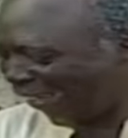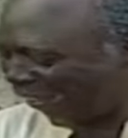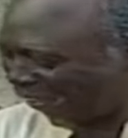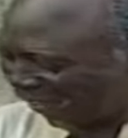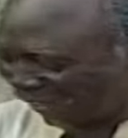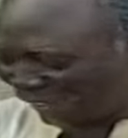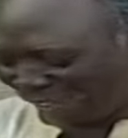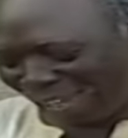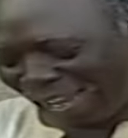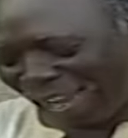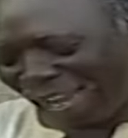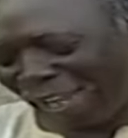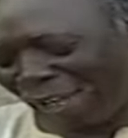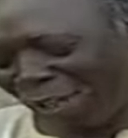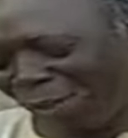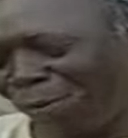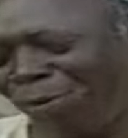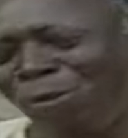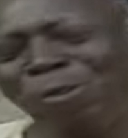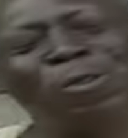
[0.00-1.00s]
See,
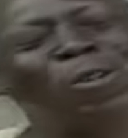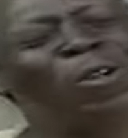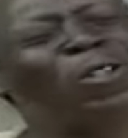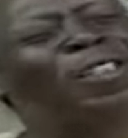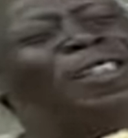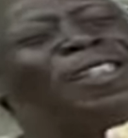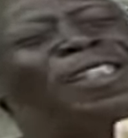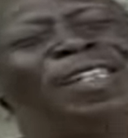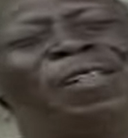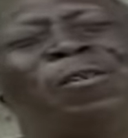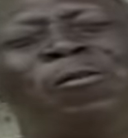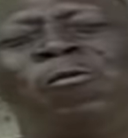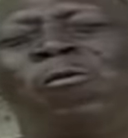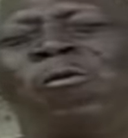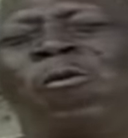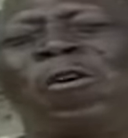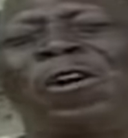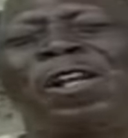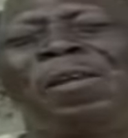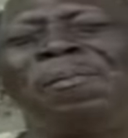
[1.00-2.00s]
you just they
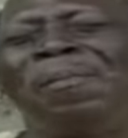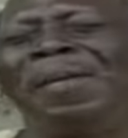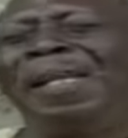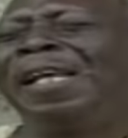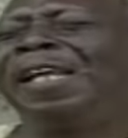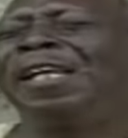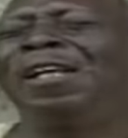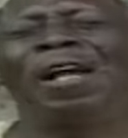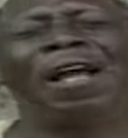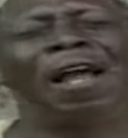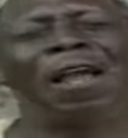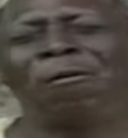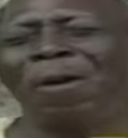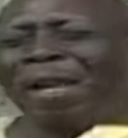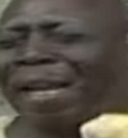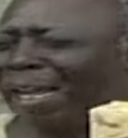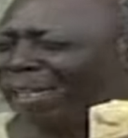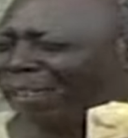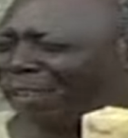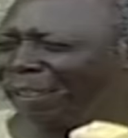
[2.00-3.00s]
worry me.
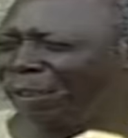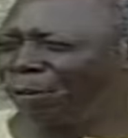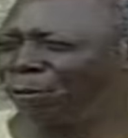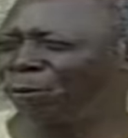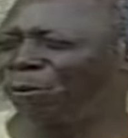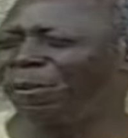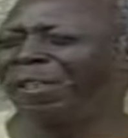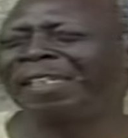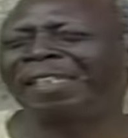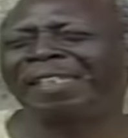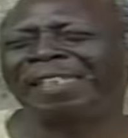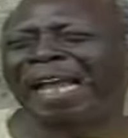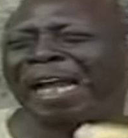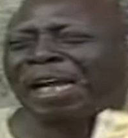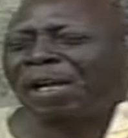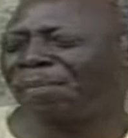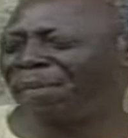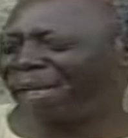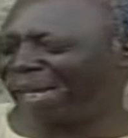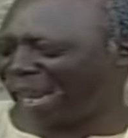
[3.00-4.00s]
When I see you, they
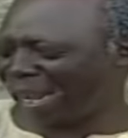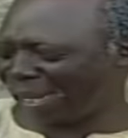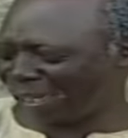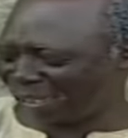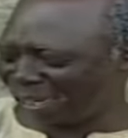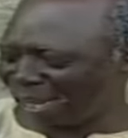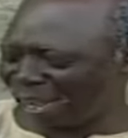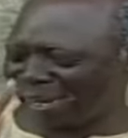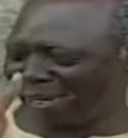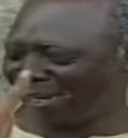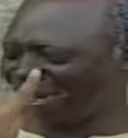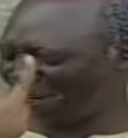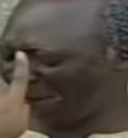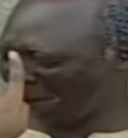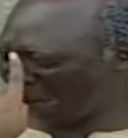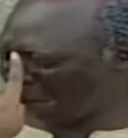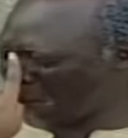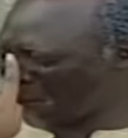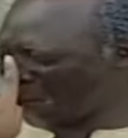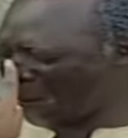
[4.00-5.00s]
shock me like say I
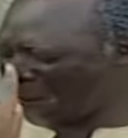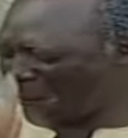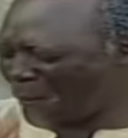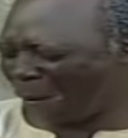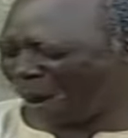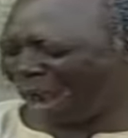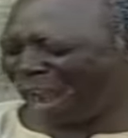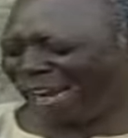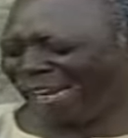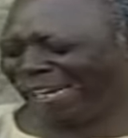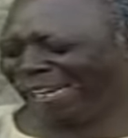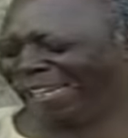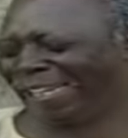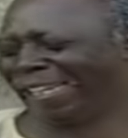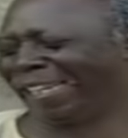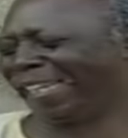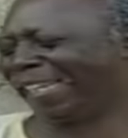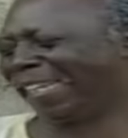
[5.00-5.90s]
drink a wine.